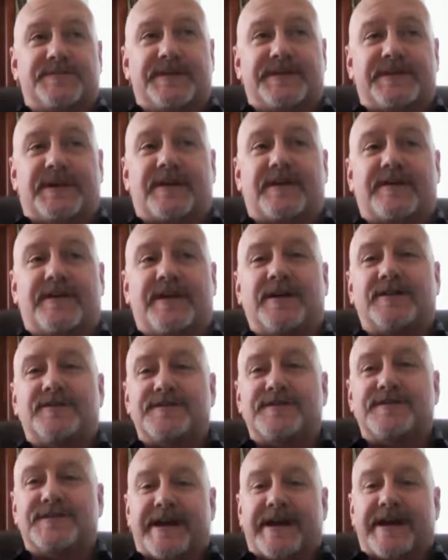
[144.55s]
But there are
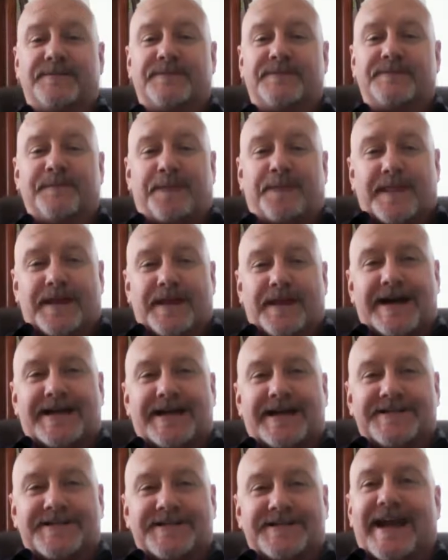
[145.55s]
those that
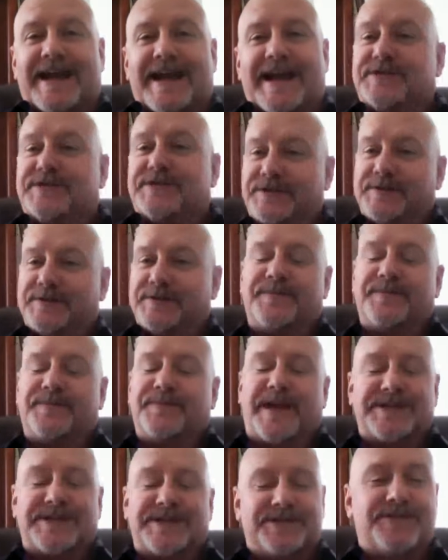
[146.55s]
kind of stick out to you
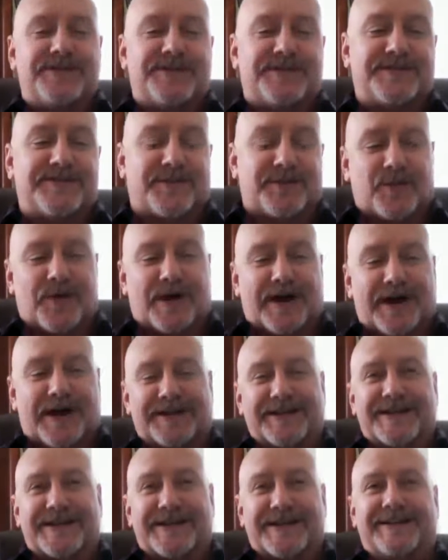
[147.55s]
as you do this for a while.